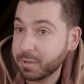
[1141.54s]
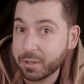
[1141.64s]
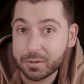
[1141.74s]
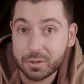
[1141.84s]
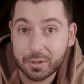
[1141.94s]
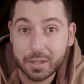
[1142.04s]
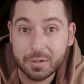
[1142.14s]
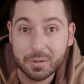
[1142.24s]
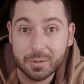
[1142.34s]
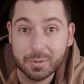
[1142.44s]
I'll try
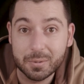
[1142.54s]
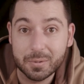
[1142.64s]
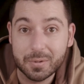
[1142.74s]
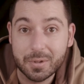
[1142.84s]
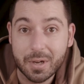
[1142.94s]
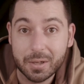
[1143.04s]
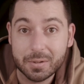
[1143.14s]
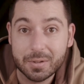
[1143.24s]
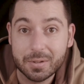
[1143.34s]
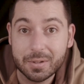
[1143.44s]
to
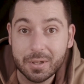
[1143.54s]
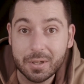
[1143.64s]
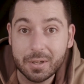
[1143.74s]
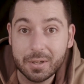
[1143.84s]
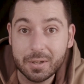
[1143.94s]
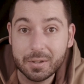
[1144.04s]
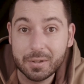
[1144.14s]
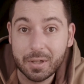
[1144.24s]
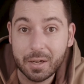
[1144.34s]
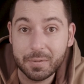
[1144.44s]
not
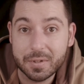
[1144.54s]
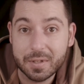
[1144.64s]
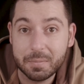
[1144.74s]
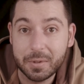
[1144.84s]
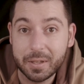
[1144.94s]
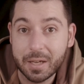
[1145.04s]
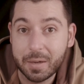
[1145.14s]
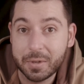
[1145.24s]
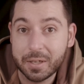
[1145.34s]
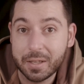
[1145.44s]
have the same thing
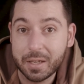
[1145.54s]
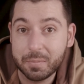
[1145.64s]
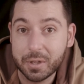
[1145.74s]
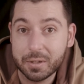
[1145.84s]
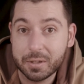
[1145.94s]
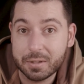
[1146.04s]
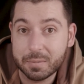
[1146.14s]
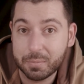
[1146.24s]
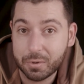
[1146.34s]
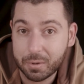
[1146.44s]
happen again, but
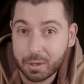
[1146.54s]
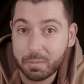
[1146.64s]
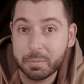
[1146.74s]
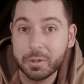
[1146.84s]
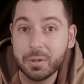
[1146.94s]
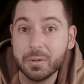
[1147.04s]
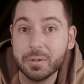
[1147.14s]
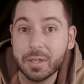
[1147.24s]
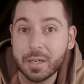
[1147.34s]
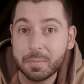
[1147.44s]
it's probably
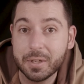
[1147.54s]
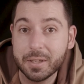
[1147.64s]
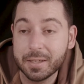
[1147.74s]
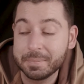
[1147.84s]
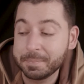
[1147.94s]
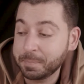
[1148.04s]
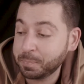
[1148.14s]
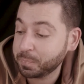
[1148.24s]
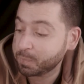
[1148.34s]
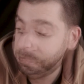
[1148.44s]
going to happen again.
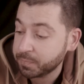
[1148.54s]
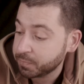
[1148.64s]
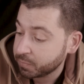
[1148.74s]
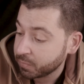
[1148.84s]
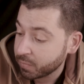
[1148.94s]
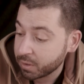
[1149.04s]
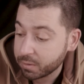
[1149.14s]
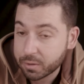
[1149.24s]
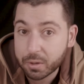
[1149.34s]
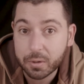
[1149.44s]

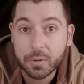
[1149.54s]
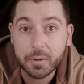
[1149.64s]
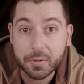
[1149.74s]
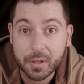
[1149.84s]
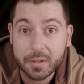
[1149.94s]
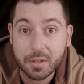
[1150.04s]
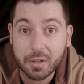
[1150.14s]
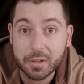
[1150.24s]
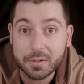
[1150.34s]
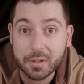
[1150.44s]
So thanks a
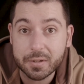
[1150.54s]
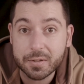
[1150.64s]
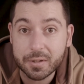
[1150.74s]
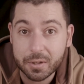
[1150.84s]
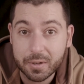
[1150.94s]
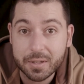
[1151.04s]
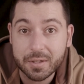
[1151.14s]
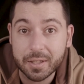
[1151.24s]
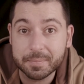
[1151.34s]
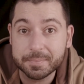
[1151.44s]
lot and see you next
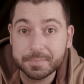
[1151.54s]
time.